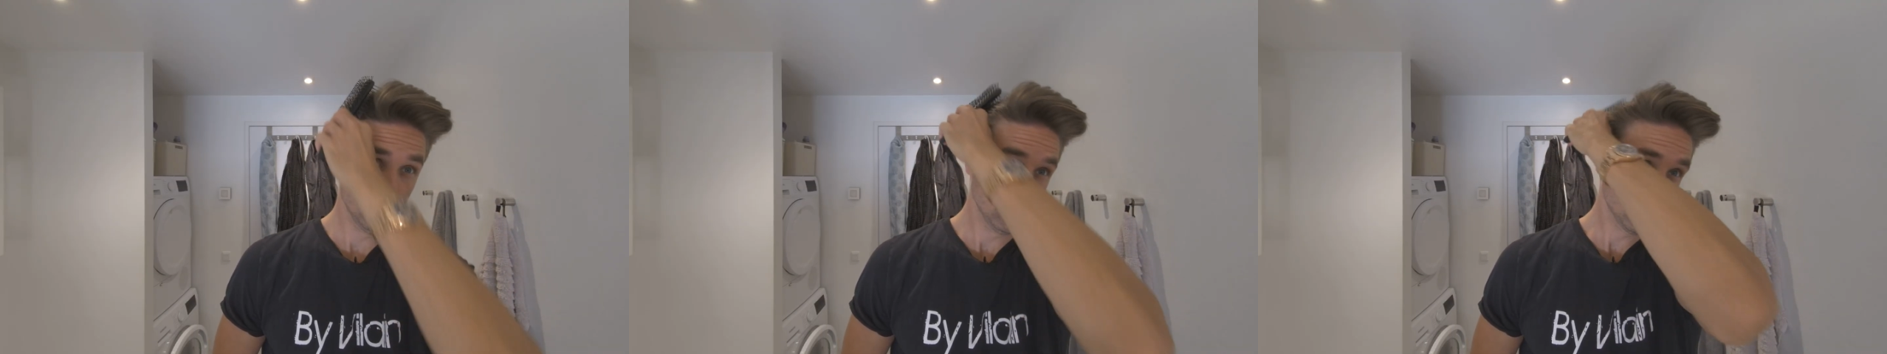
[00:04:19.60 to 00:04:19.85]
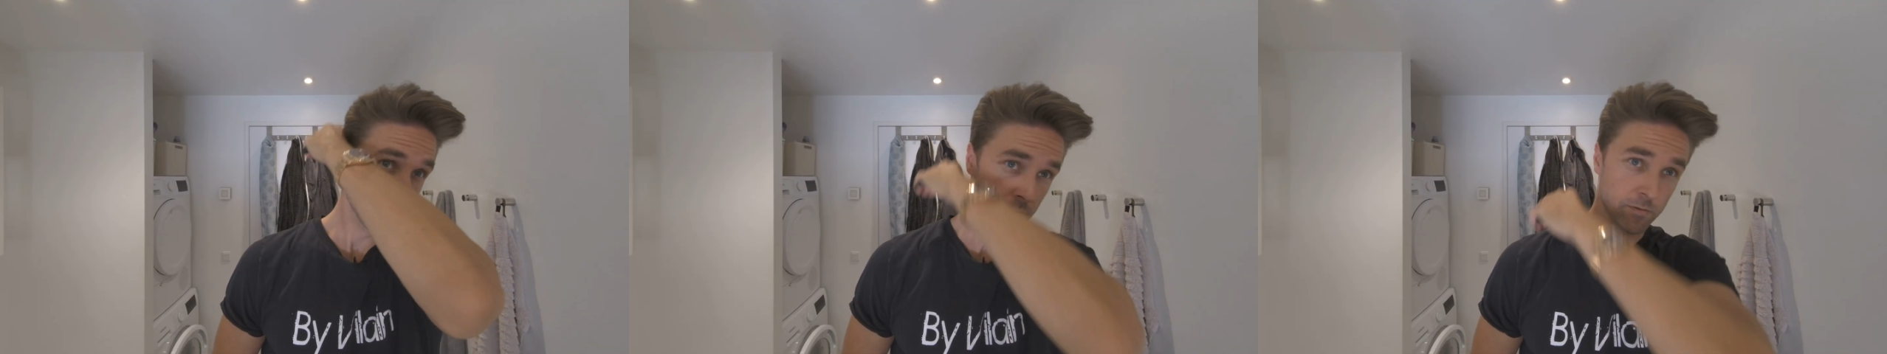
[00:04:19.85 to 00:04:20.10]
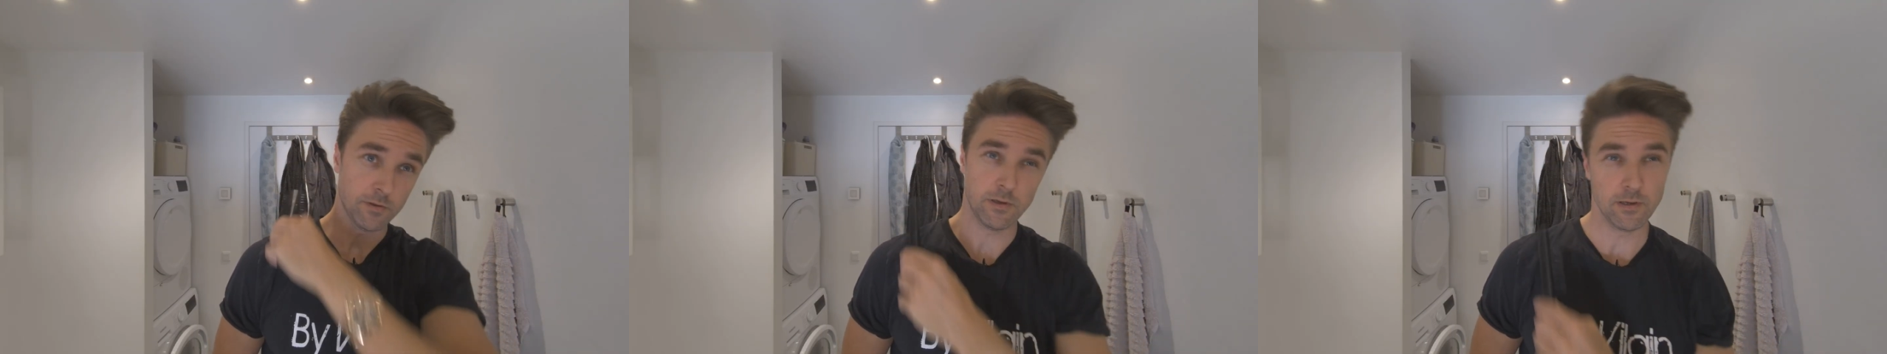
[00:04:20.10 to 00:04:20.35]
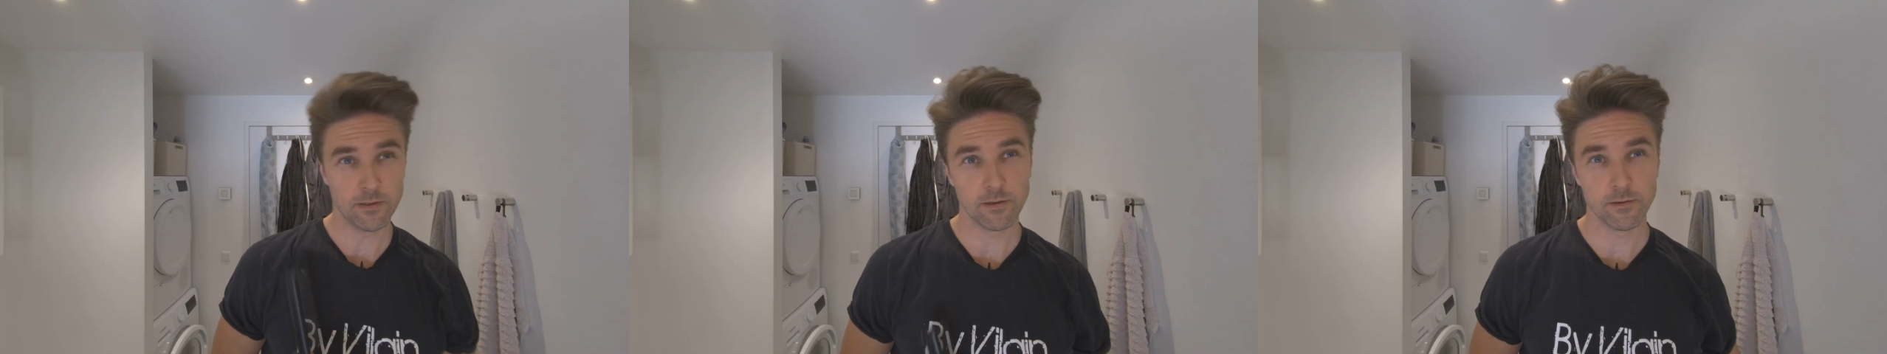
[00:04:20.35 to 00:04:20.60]
So
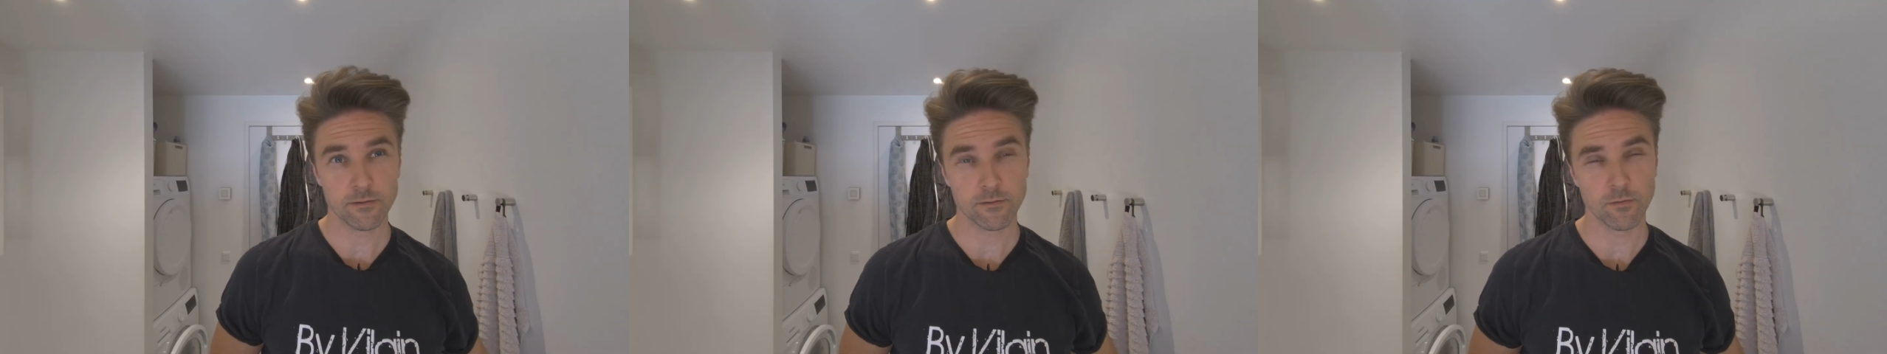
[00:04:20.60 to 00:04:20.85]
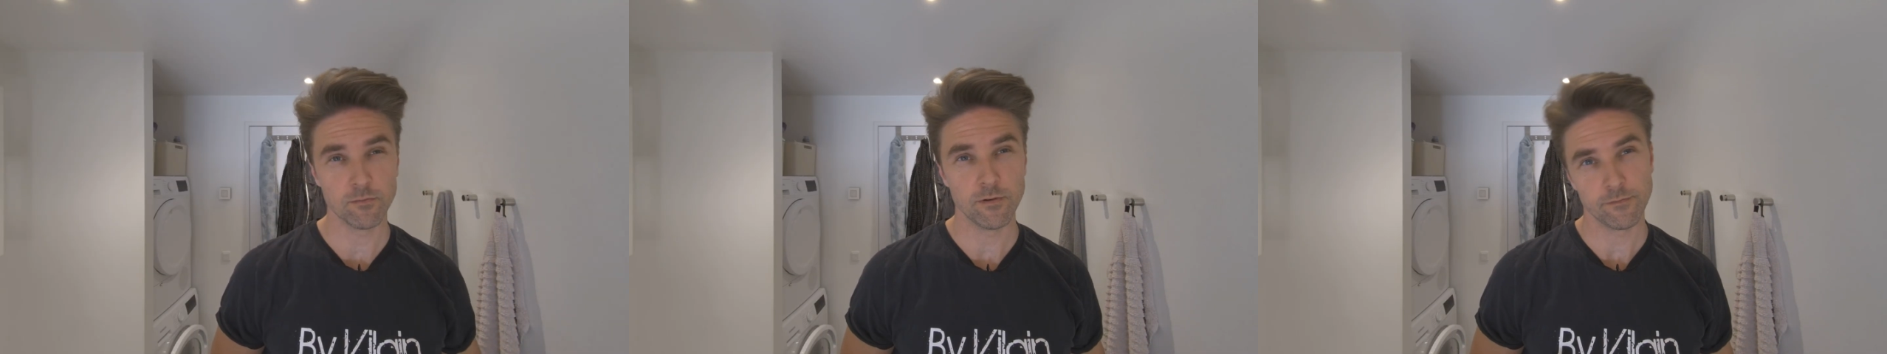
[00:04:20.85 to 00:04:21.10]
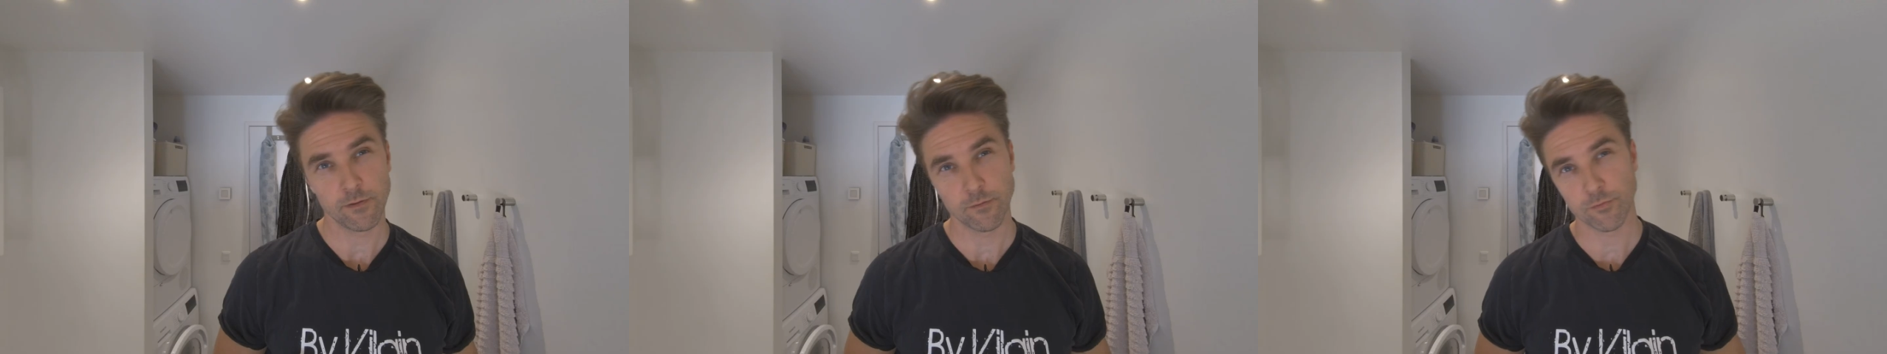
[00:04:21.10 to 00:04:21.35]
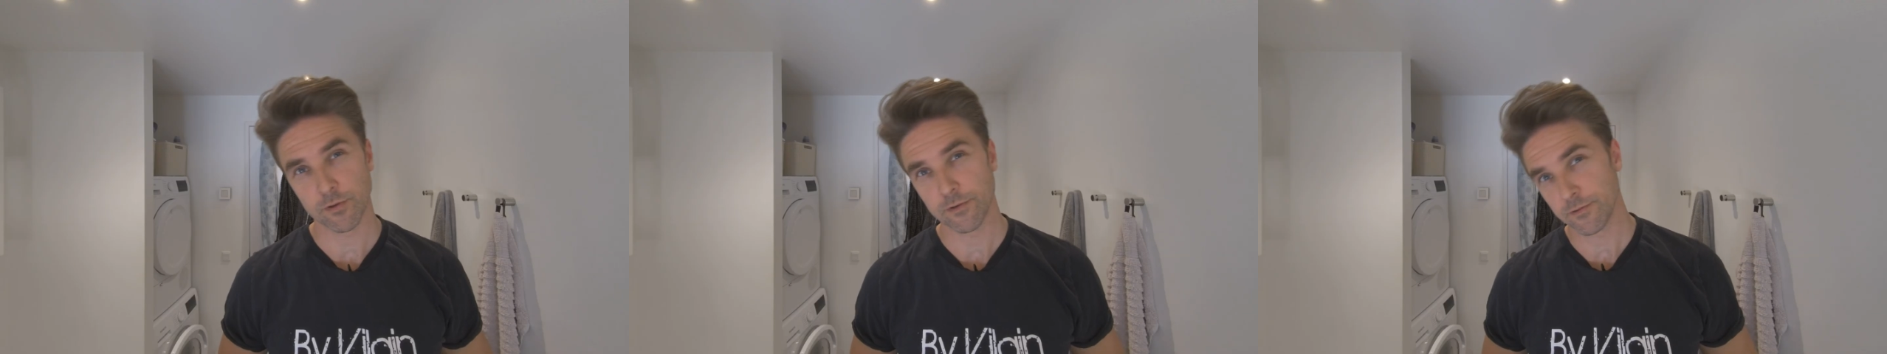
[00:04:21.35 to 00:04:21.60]
it is only a
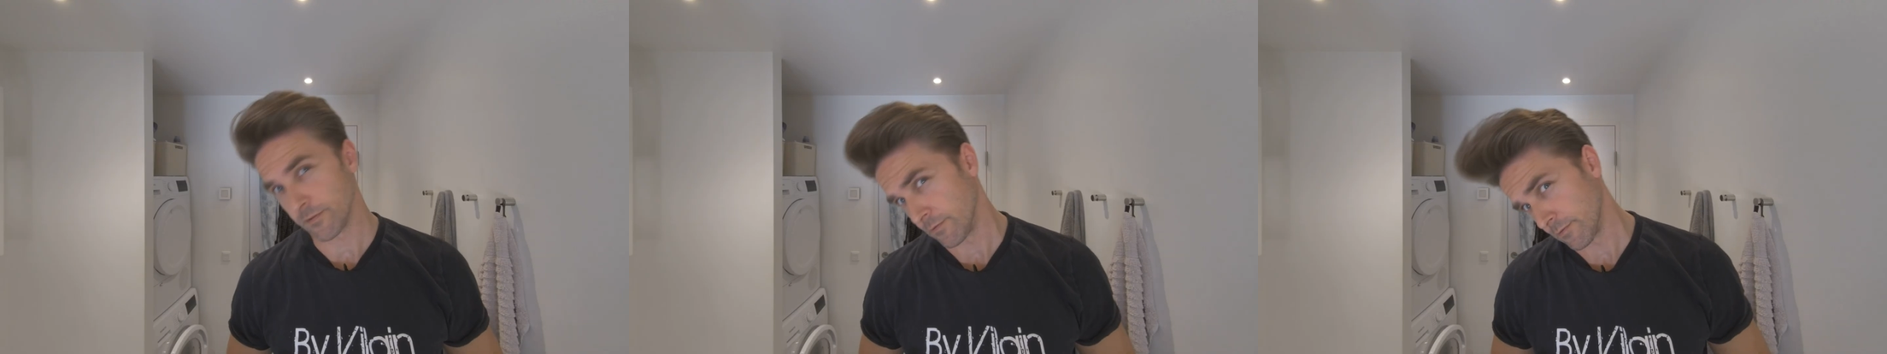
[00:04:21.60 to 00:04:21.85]
foundation,